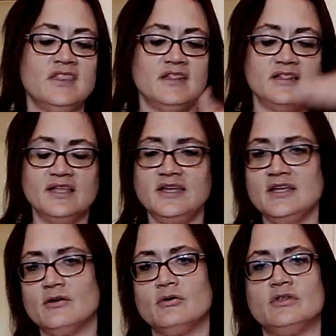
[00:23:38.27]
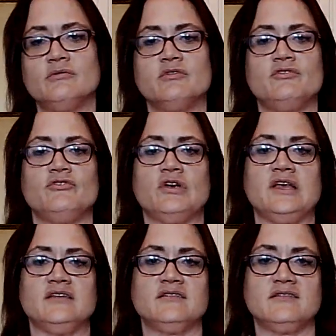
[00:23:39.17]
Letting go of the
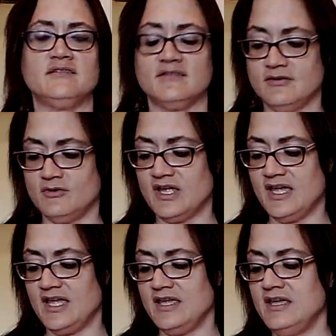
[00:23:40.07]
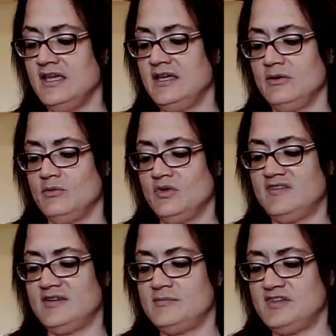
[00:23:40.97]
restraints. Okay? With
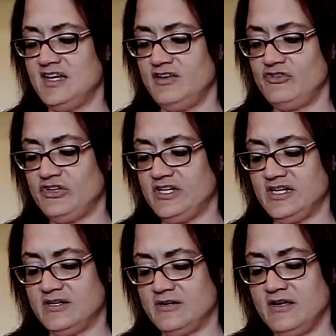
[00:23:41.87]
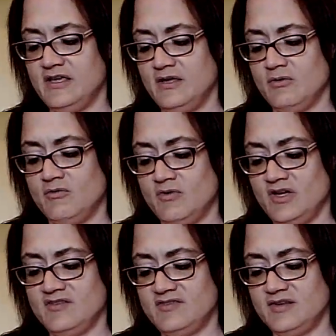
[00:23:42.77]
temptation here. Why
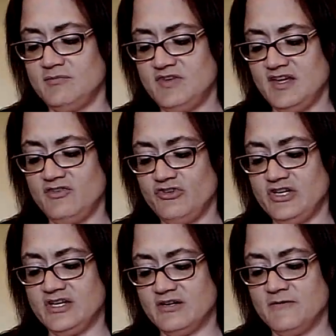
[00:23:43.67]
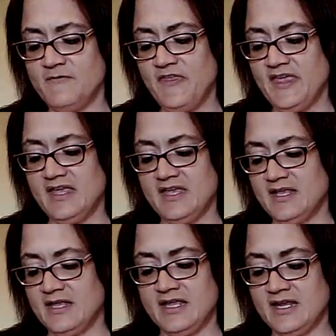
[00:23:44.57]
is temptation here?
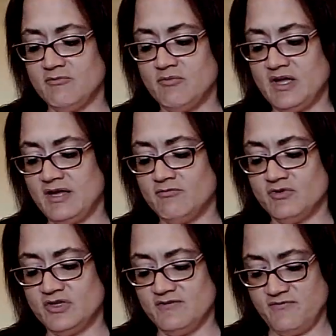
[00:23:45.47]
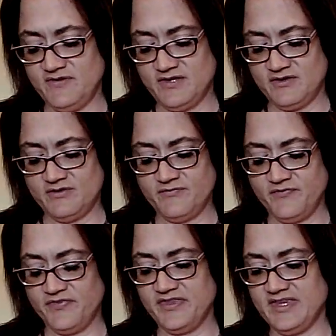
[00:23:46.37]
And I really feel...
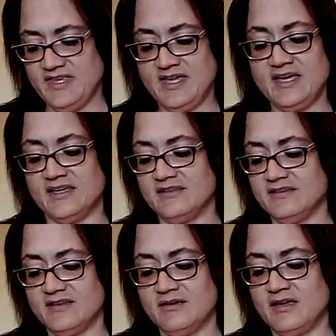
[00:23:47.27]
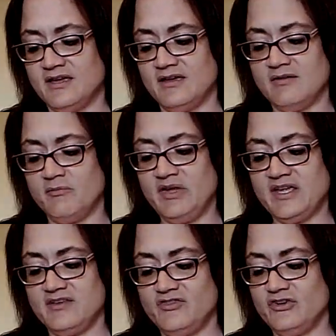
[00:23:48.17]
yeah,
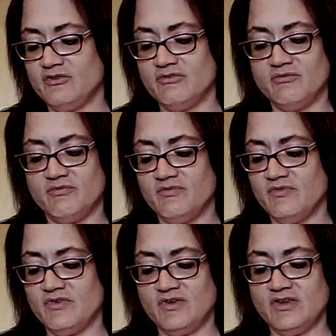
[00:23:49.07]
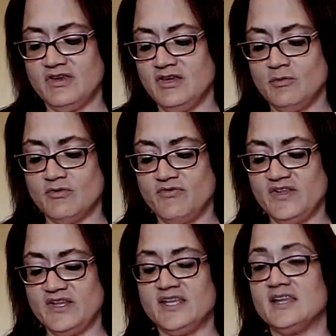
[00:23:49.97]
because you were
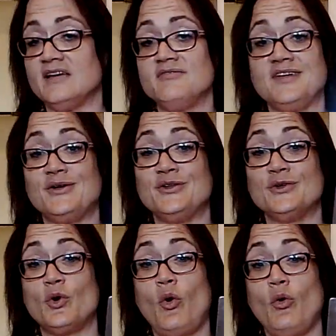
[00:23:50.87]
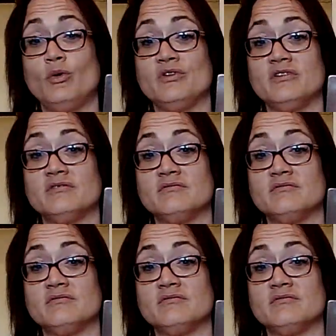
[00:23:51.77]
feeling left out in the cold.